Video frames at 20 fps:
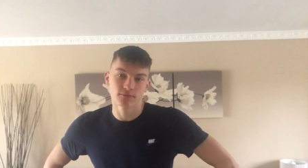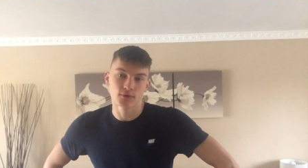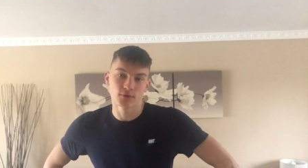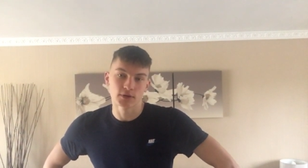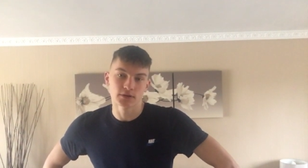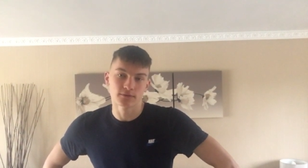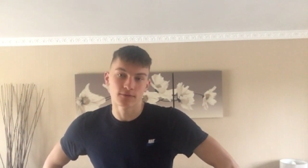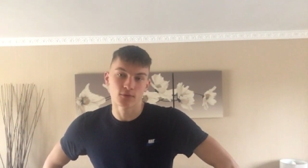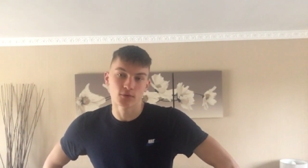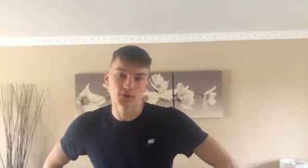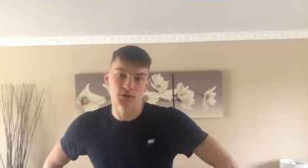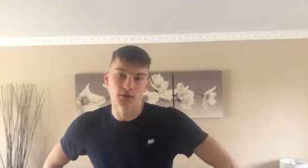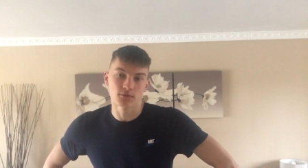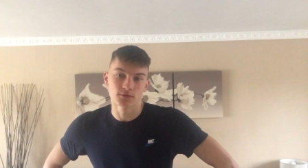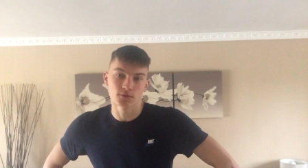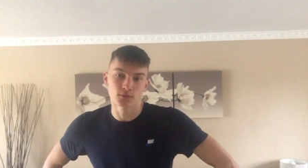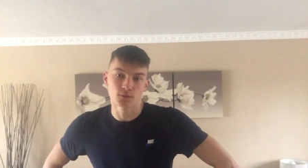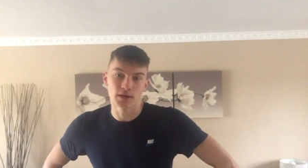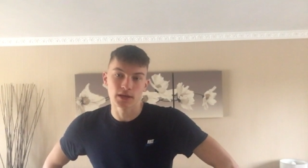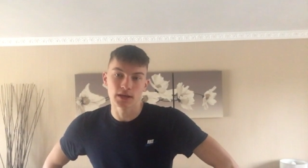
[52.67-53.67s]
3 to 4
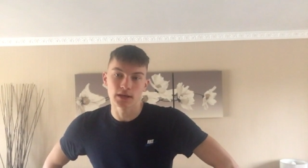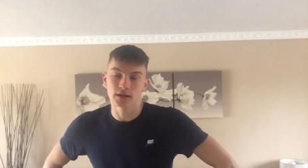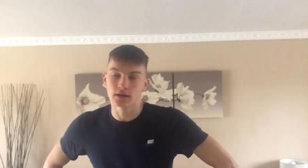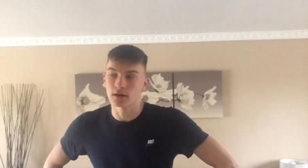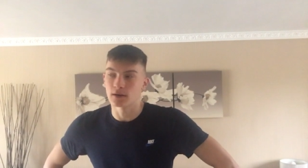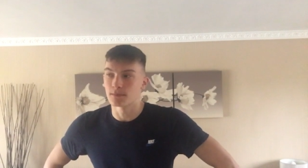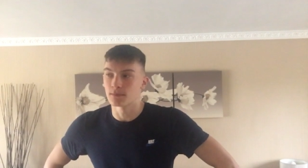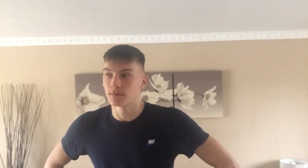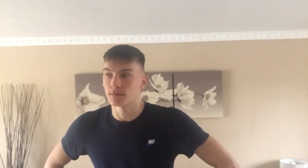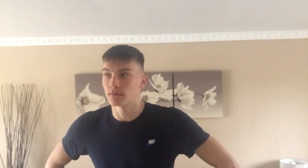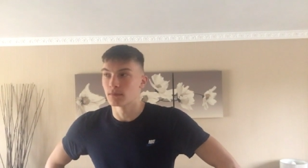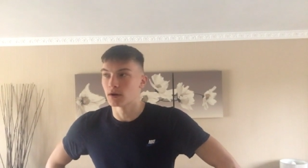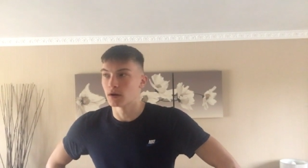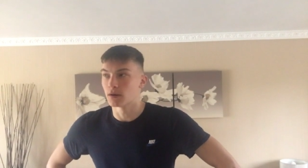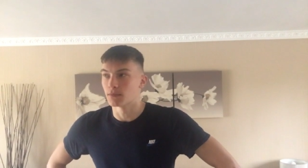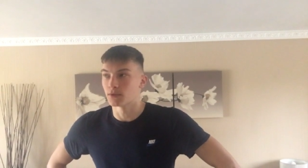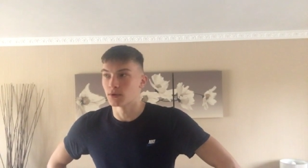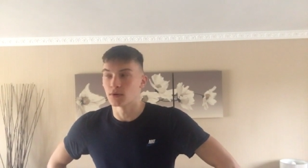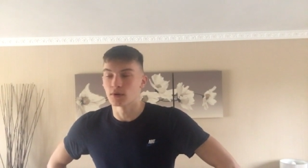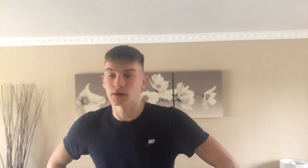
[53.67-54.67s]
times a week. I'm
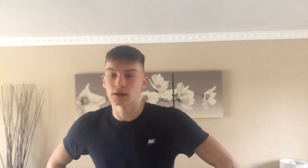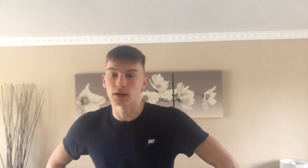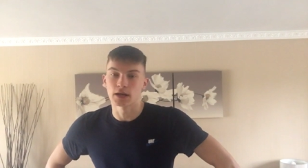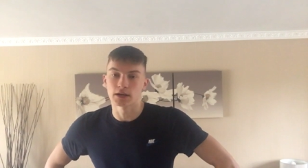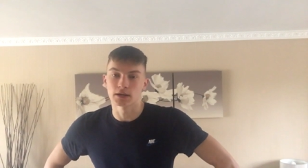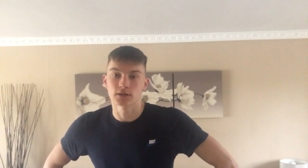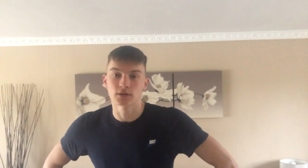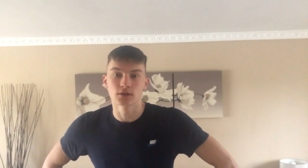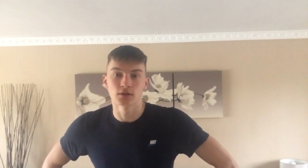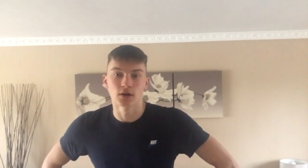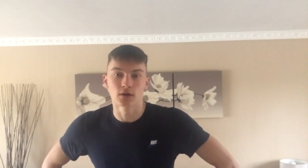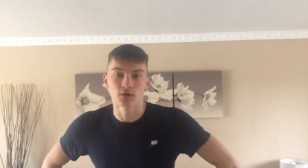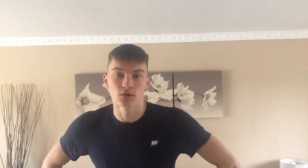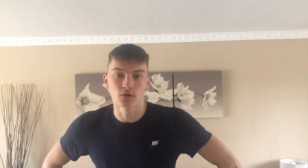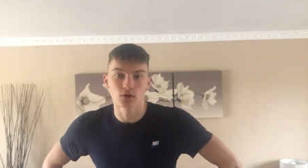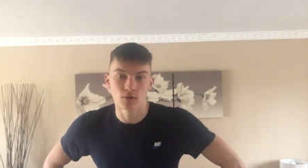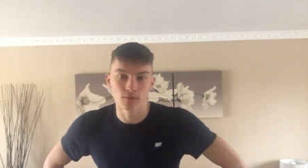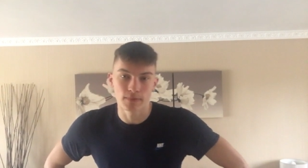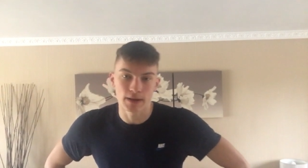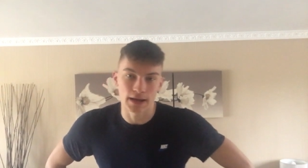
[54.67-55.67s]
doing like, you know,
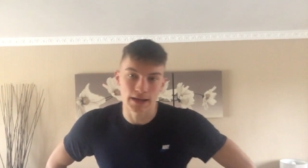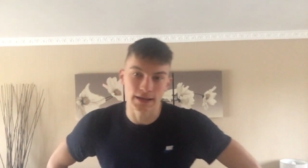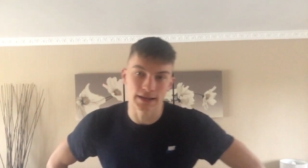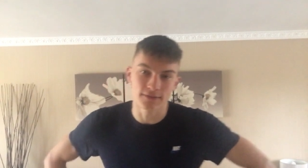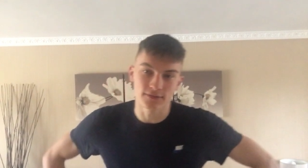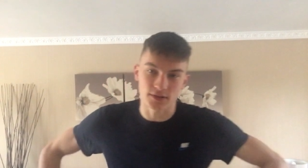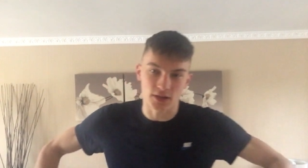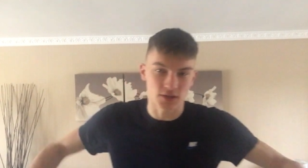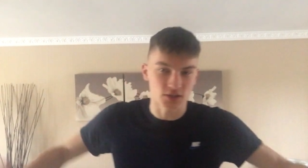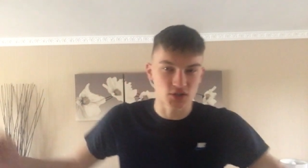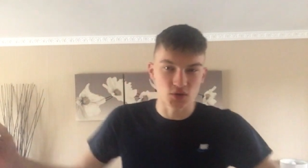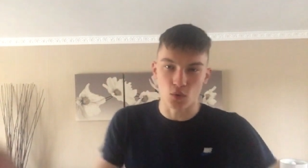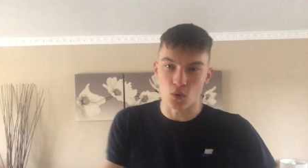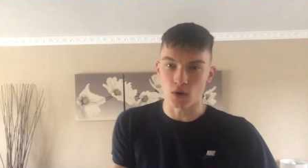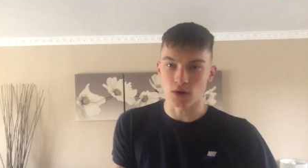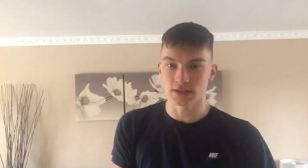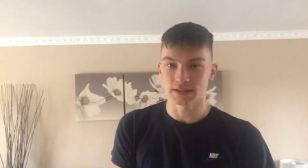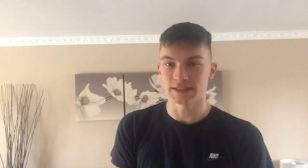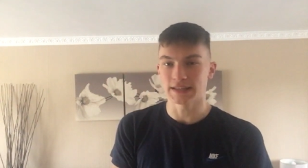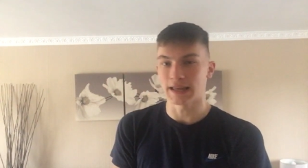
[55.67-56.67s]
compound lifts like
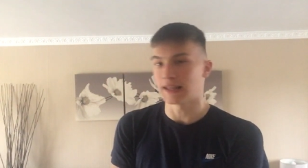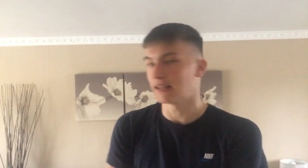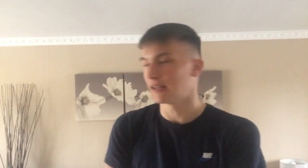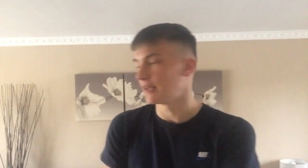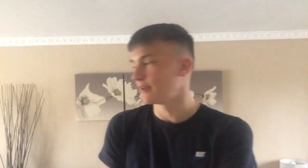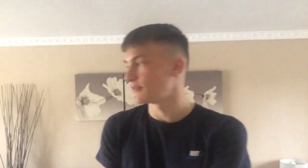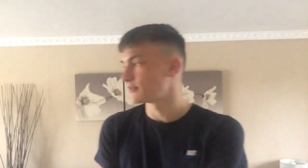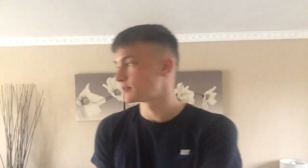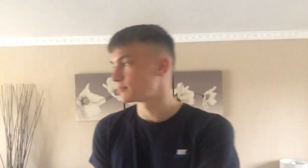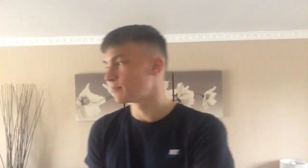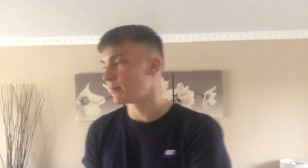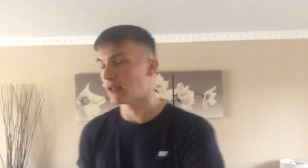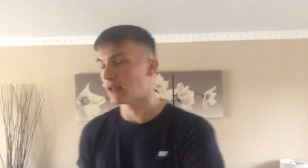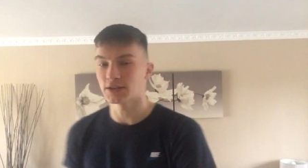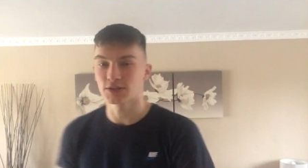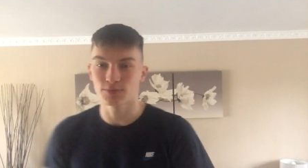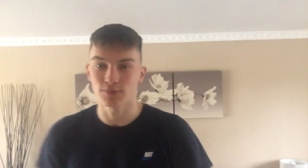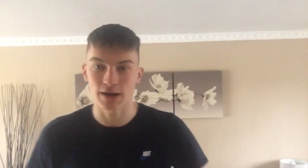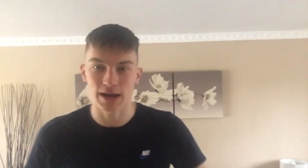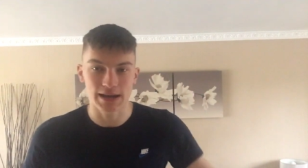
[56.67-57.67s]
squats, deadlifts,
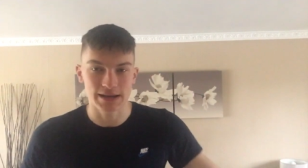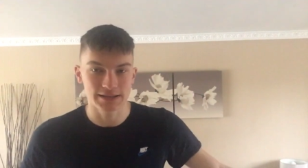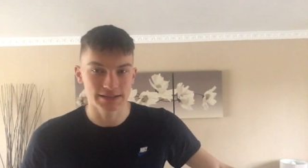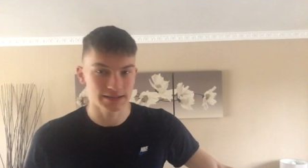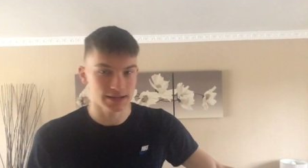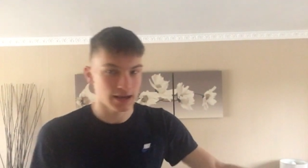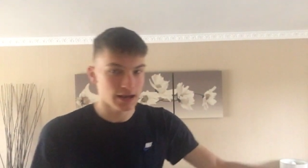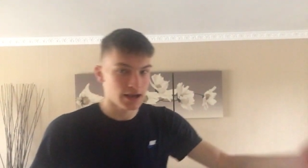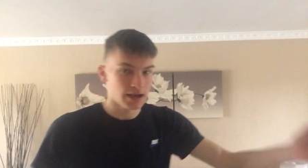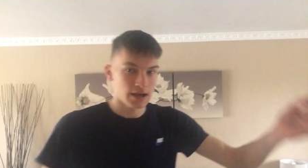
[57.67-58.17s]
bench press.